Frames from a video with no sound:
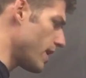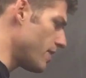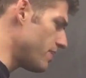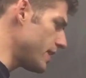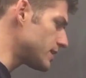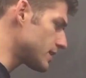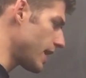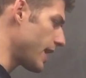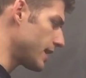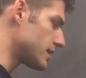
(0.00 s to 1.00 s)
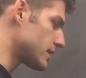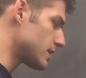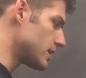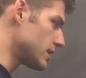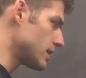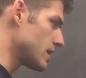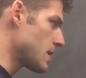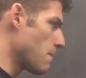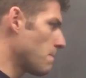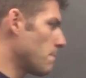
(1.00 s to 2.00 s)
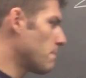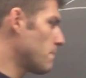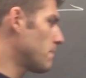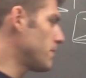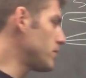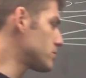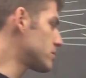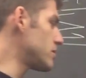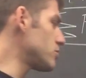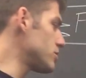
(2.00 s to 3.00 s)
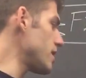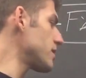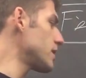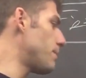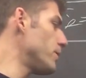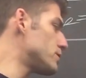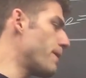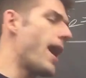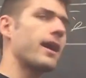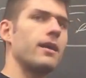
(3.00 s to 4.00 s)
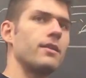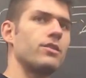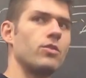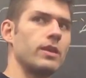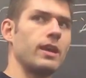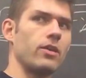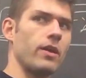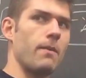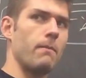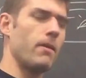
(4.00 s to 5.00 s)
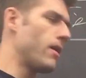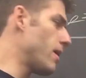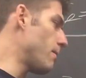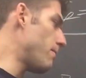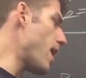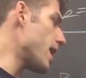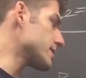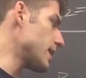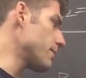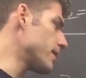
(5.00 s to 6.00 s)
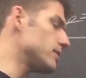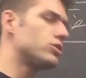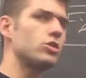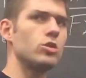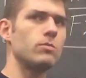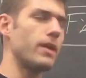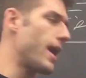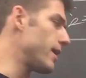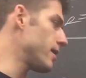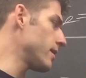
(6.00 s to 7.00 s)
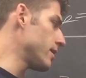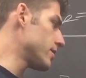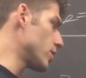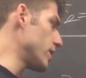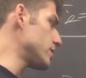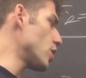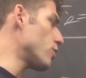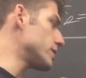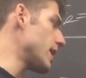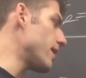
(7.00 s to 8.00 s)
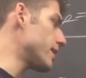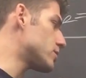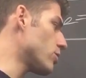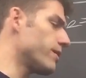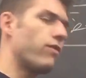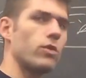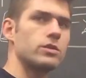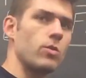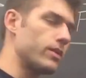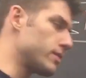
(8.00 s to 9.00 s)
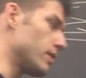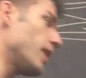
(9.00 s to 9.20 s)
in this case, there's nothing to push back on the 30 kilogram box. I'm going to assume that there is no retaliatory force going to the